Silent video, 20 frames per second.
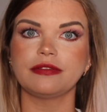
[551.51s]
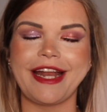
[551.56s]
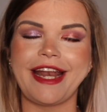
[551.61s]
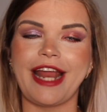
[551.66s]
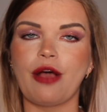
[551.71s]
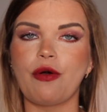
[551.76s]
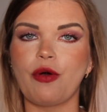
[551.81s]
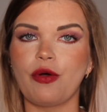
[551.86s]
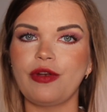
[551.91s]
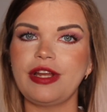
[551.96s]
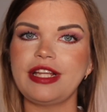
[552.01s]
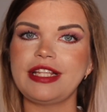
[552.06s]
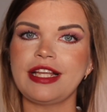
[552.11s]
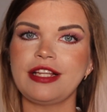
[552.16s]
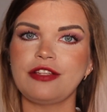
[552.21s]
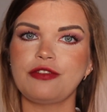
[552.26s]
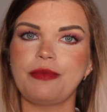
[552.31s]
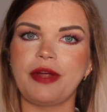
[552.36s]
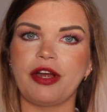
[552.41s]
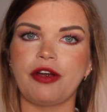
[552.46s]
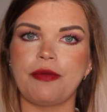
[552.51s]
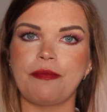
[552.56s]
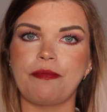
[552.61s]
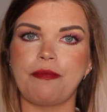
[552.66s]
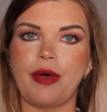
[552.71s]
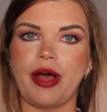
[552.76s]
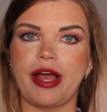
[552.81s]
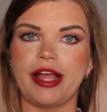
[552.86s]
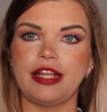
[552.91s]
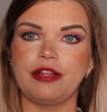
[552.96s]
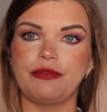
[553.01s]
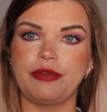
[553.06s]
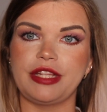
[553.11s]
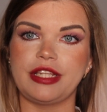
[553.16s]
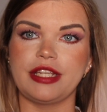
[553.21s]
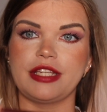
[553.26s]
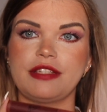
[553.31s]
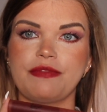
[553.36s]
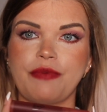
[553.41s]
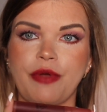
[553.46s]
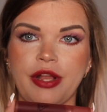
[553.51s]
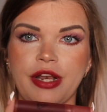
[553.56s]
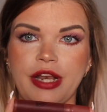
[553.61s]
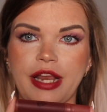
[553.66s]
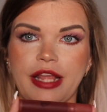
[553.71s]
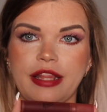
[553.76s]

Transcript: Now, only thing to bear in mind with this one,